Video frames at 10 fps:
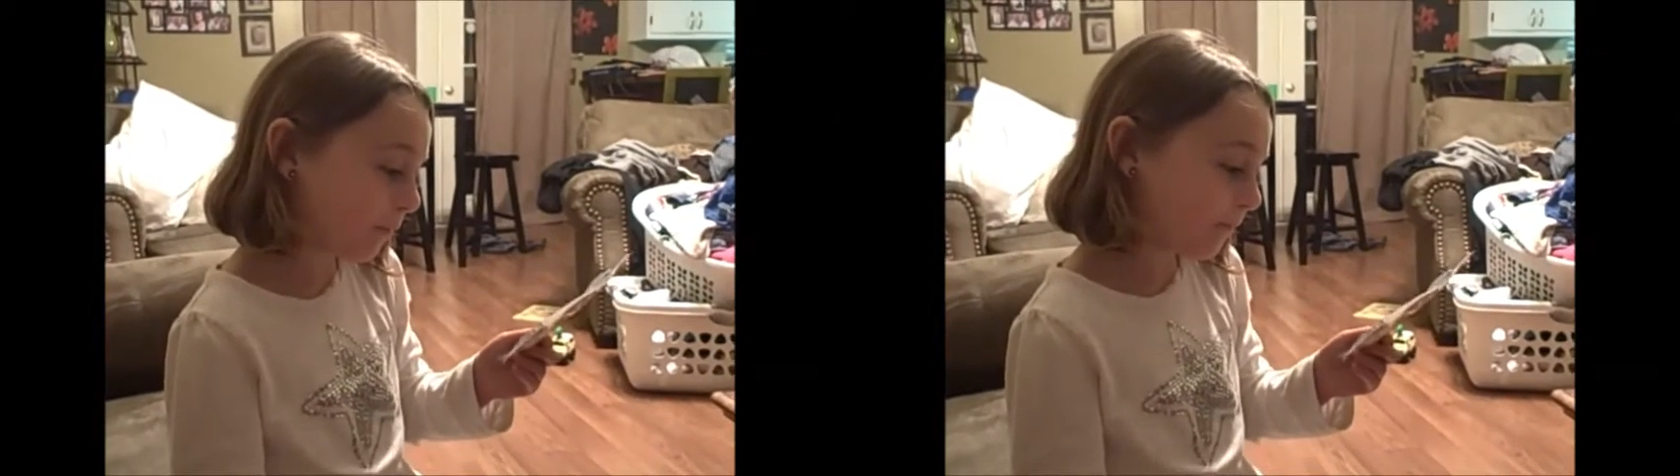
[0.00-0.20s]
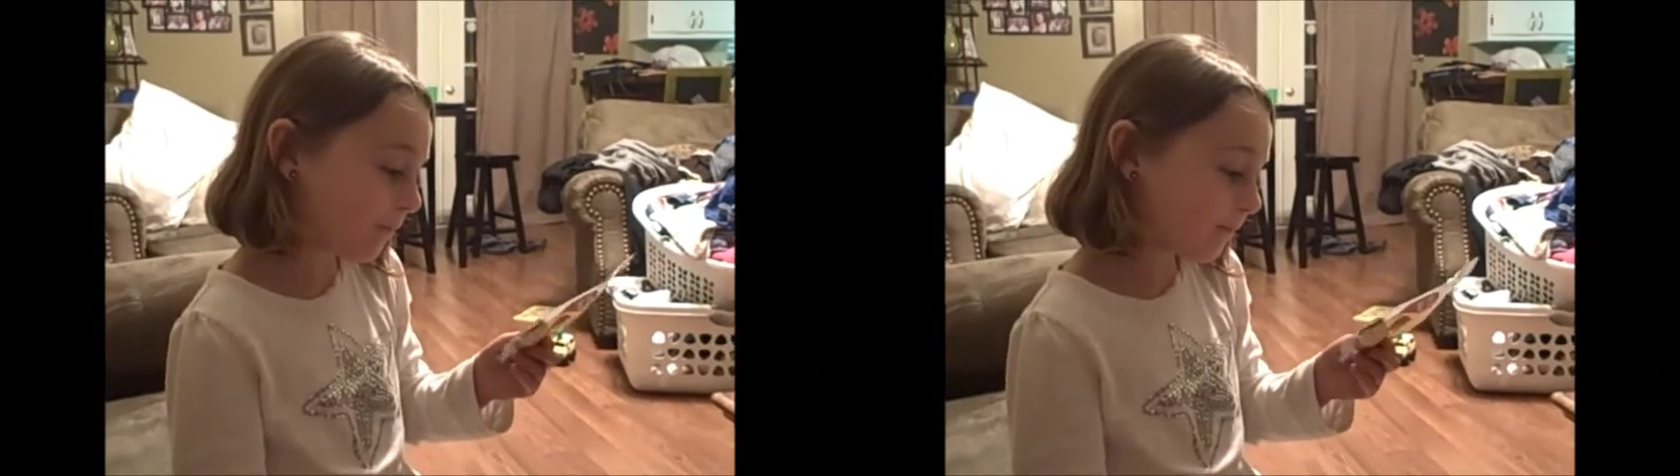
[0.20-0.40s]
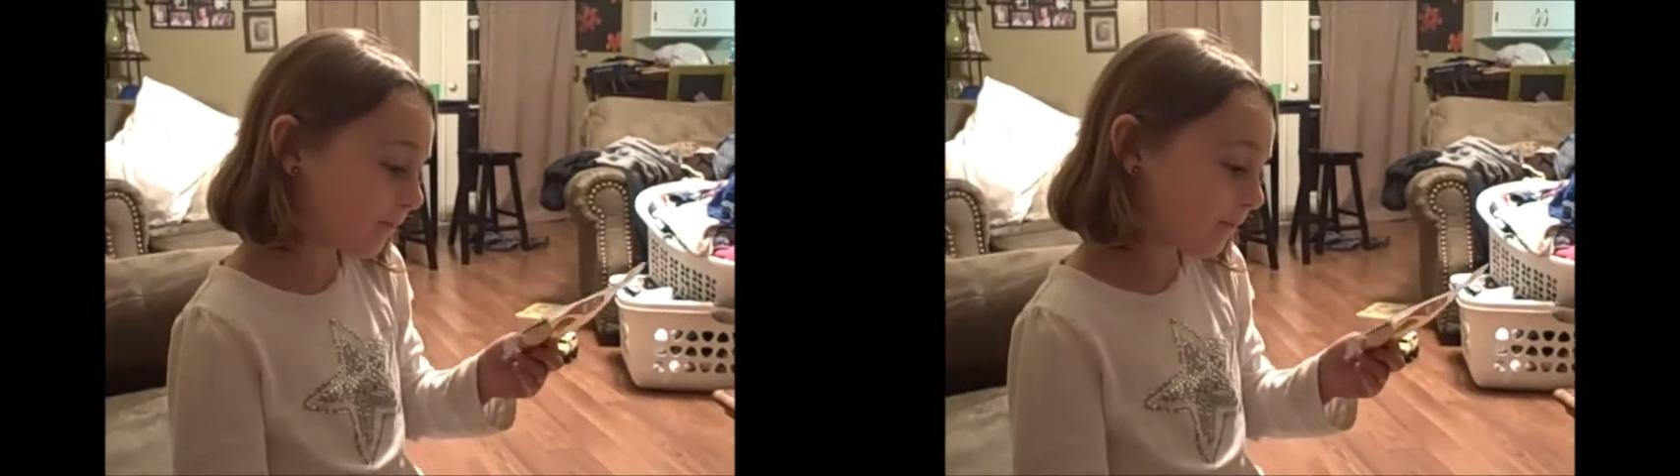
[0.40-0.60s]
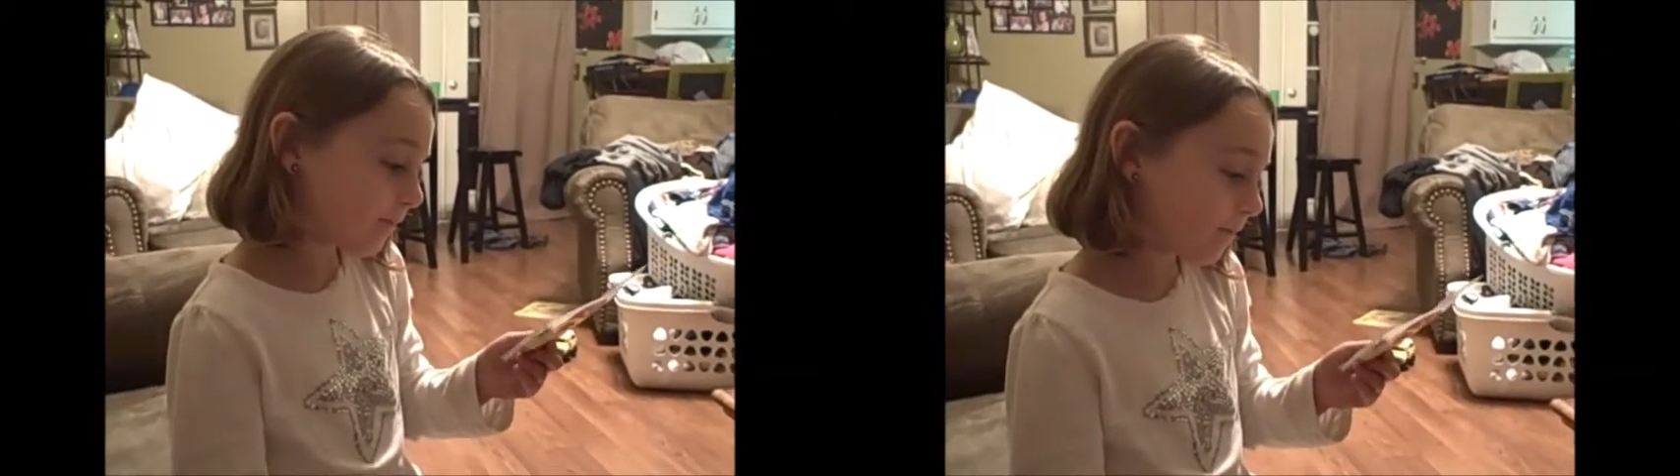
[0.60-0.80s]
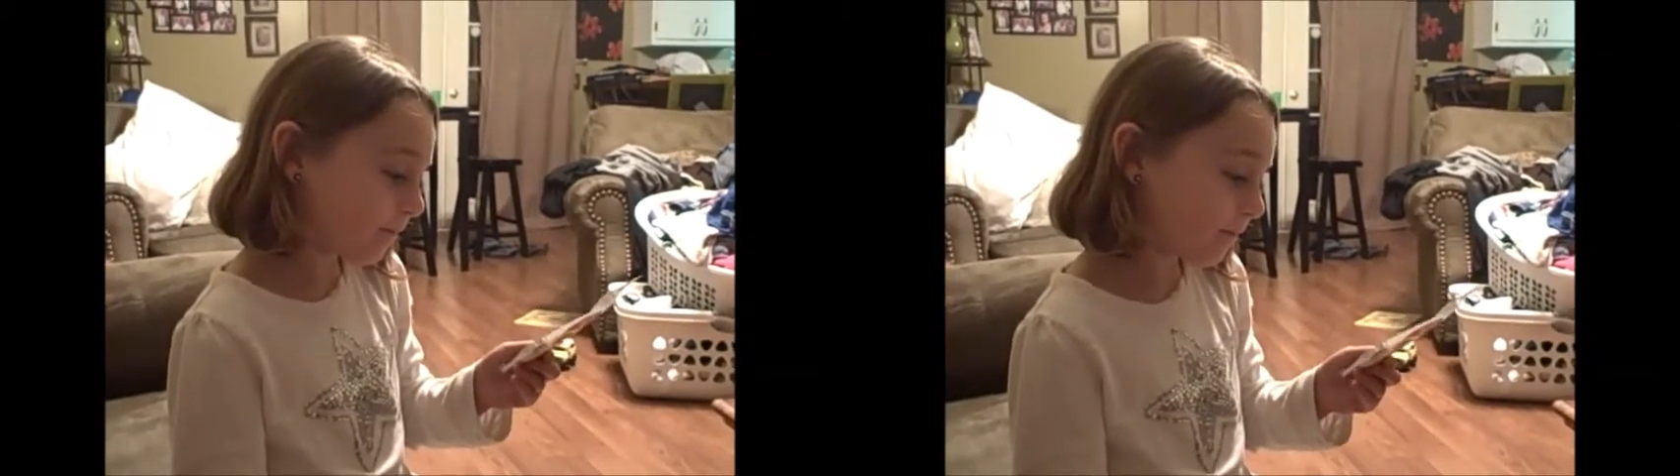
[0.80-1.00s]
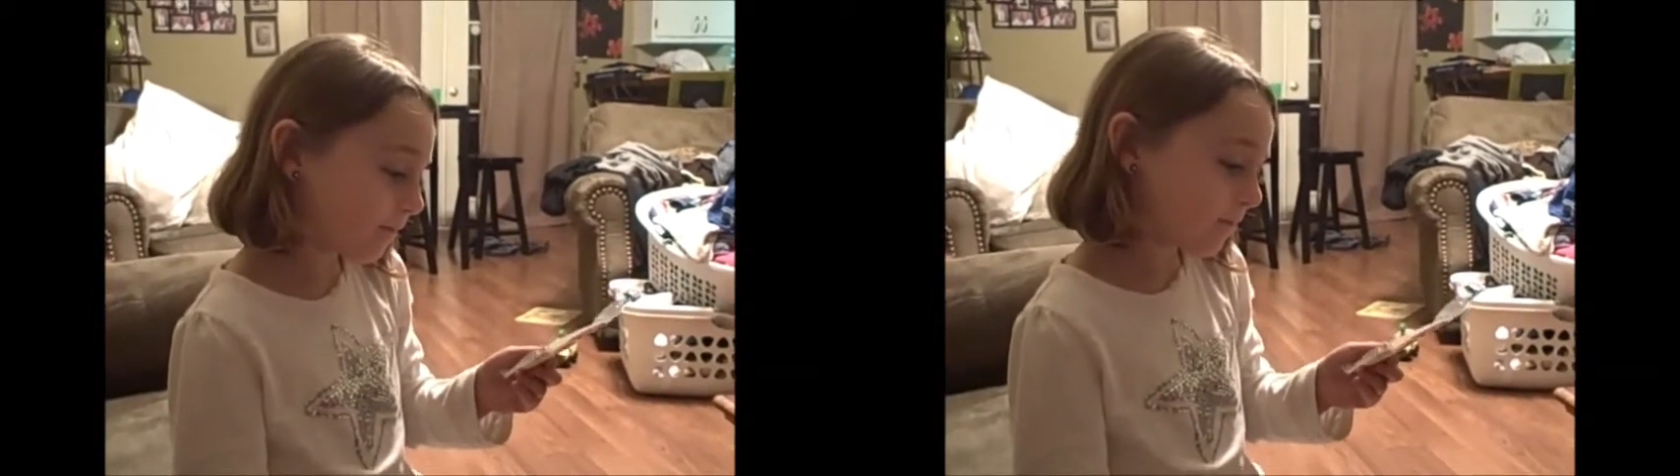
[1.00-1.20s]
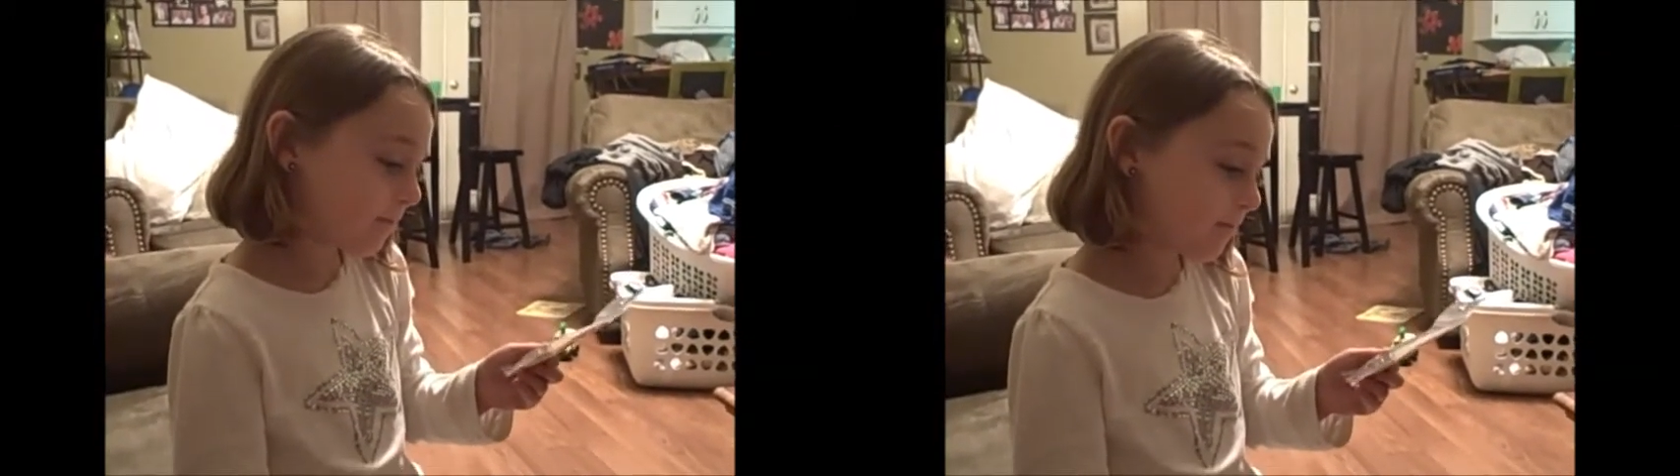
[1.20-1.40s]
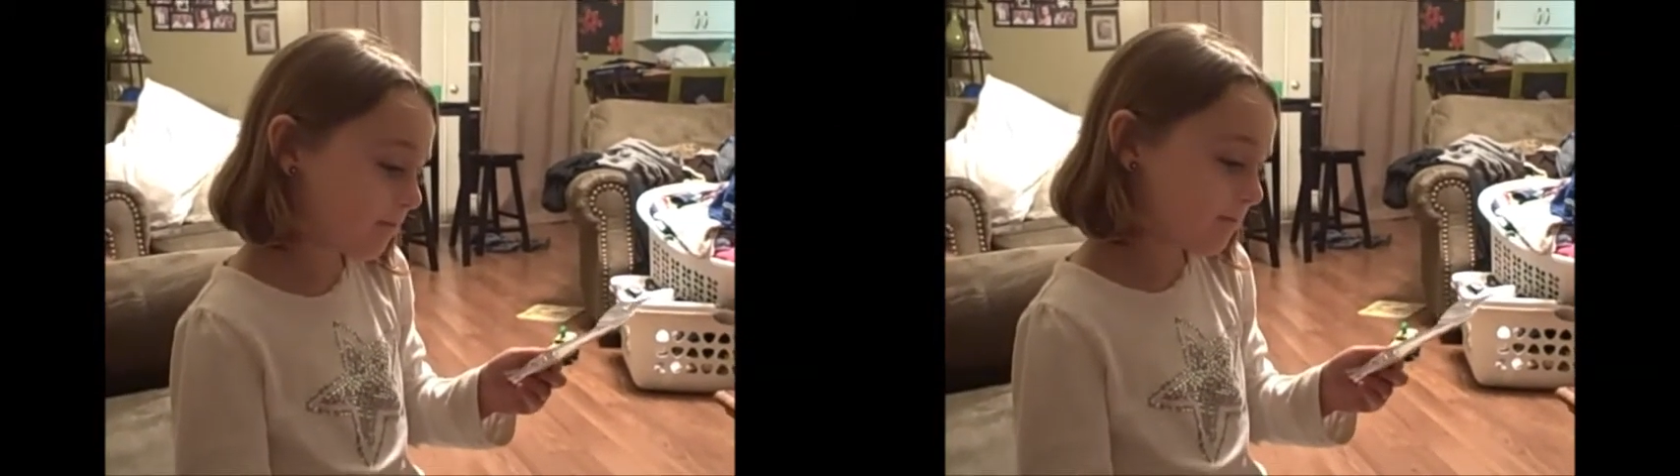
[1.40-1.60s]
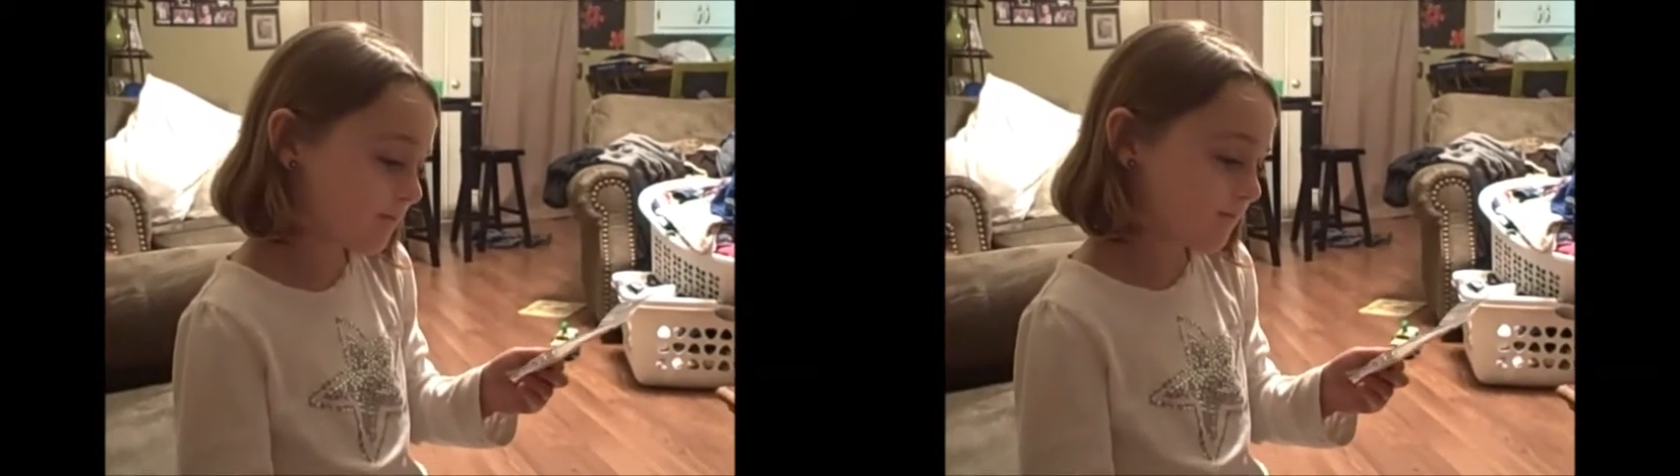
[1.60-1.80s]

Okay. Now,